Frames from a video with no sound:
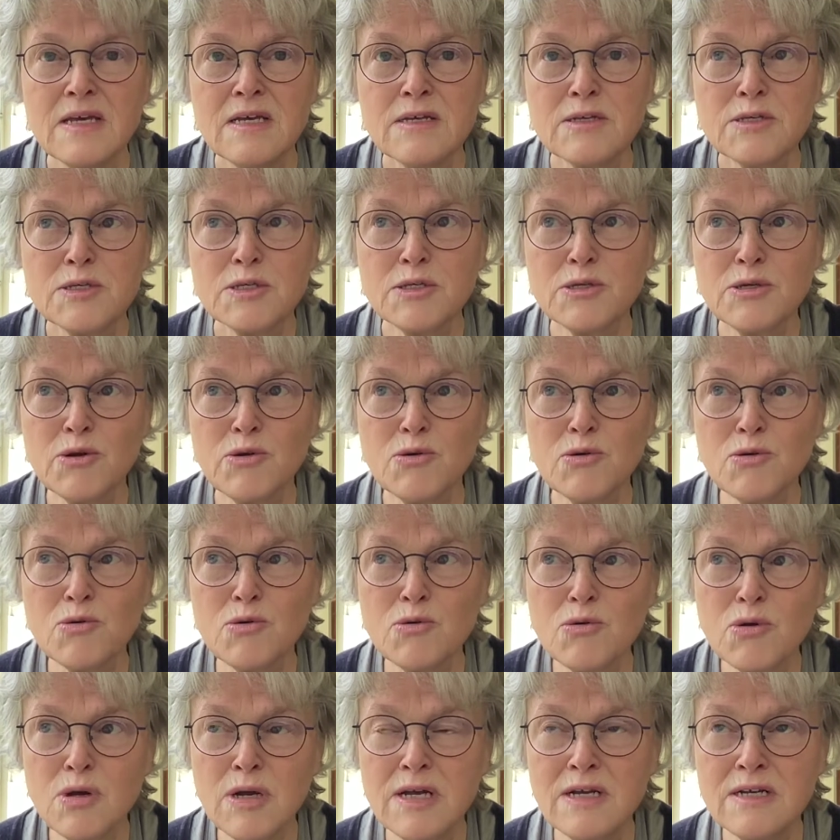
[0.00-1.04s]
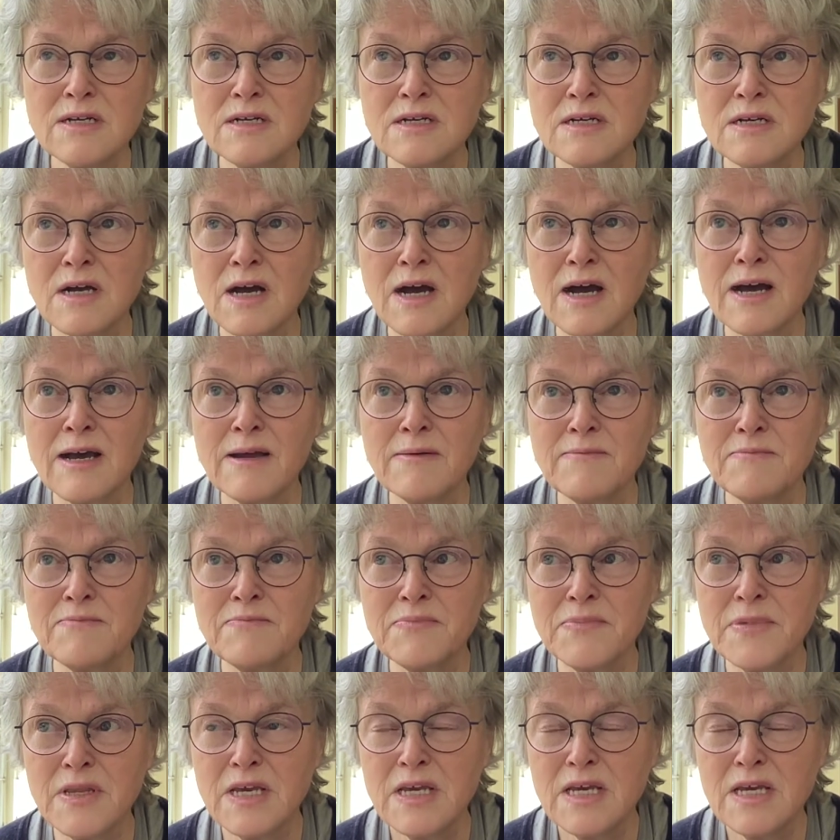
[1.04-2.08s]
So I'm
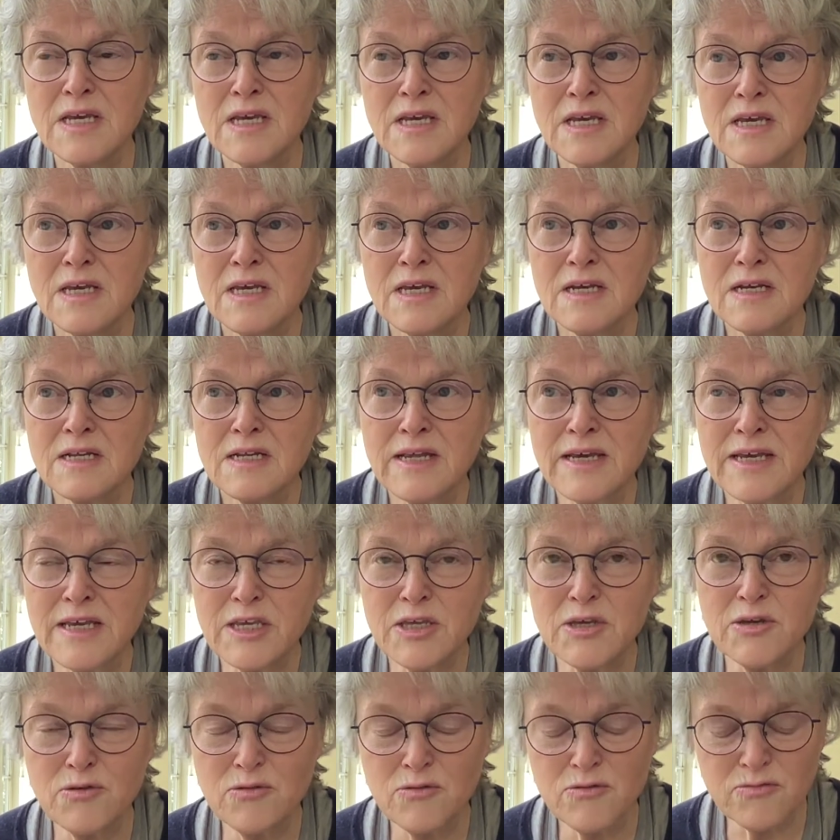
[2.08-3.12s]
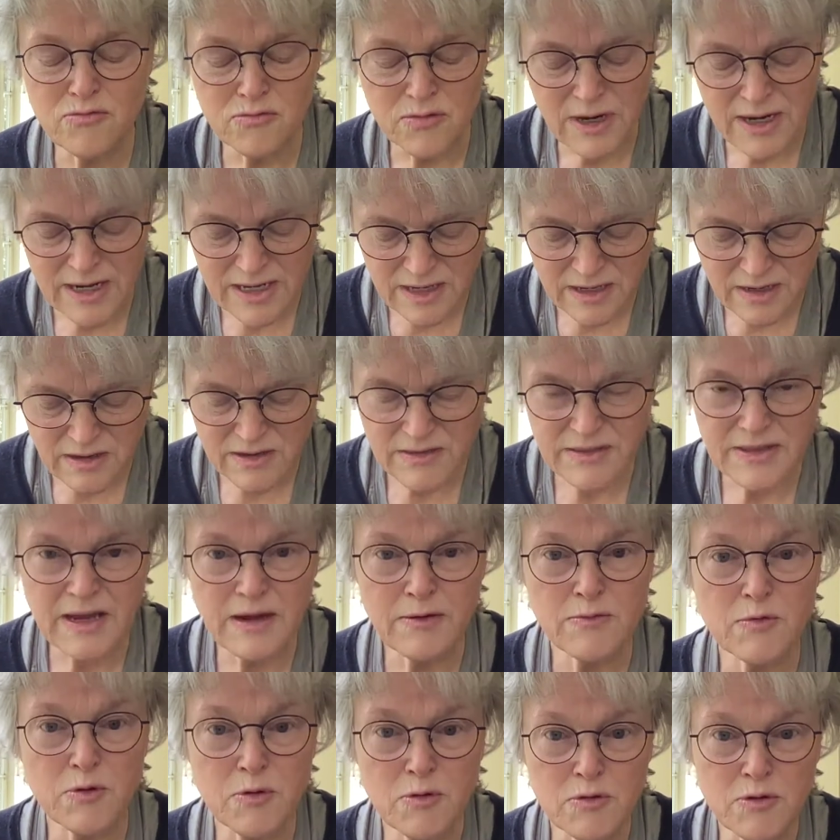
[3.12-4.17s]
like you, riding on
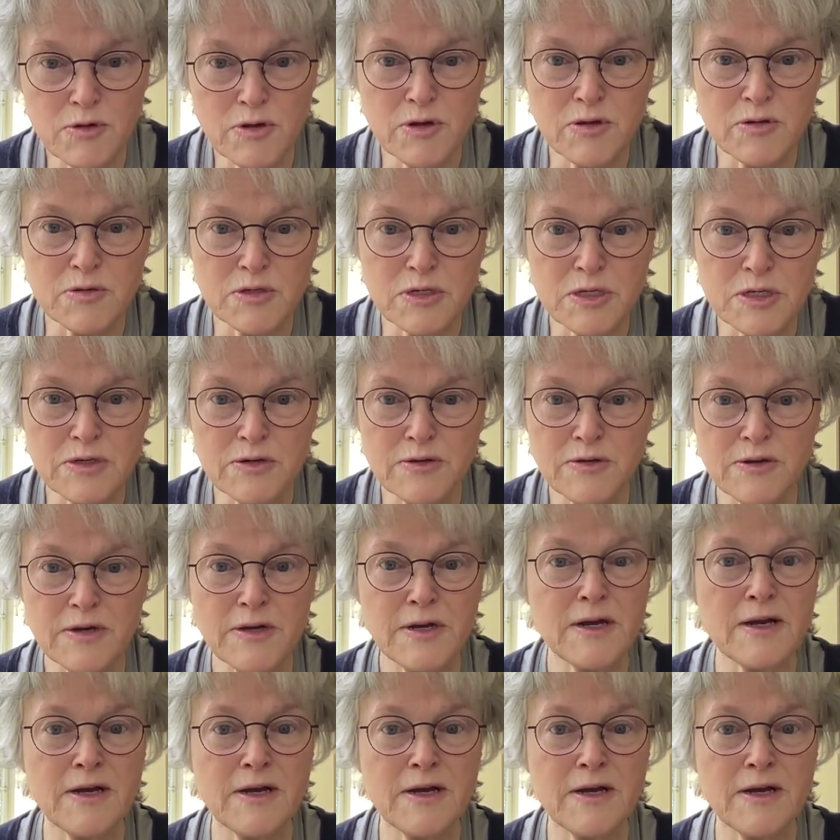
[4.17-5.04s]
that roller coaster